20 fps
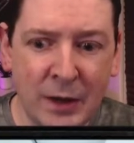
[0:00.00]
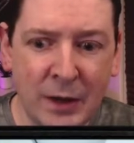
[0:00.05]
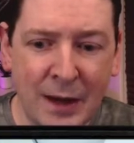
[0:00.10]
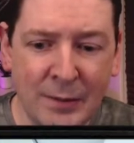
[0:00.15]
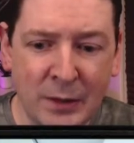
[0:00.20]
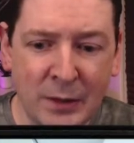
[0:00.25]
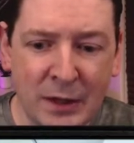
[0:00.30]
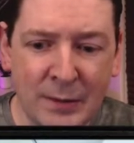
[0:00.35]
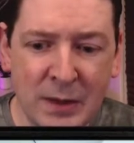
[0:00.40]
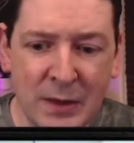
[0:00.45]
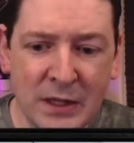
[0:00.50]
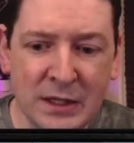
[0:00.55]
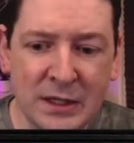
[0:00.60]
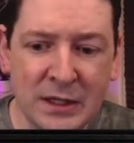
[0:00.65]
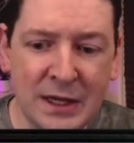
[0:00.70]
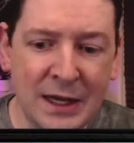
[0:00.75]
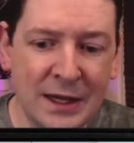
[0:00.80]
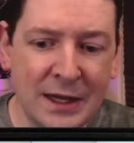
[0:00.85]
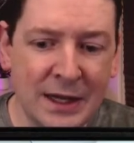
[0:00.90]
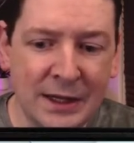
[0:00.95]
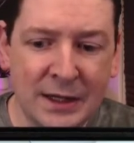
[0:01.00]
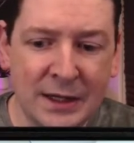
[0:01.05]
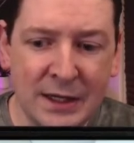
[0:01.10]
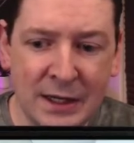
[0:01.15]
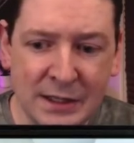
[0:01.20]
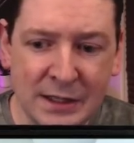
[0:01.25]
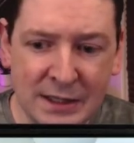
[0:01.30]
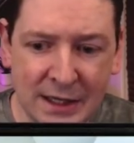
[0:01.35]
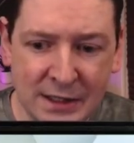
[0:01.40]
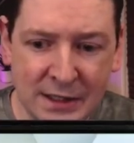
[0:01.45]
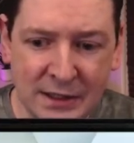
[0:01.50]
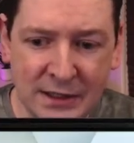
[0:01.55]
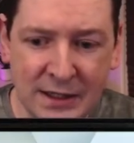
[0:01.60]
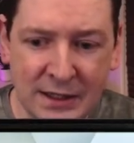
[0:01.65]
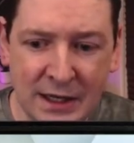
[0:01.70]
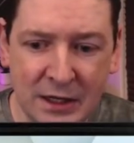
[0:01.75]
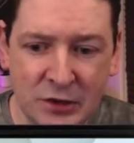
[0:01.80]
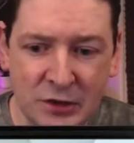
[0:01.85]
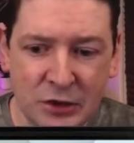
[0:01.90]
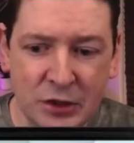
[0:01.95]
committed and nothing is
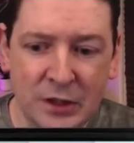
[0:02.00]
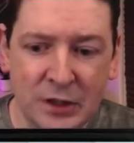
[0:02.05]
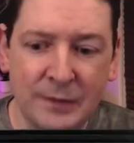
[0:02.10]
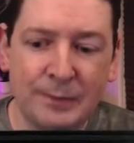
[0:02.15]
unstaged.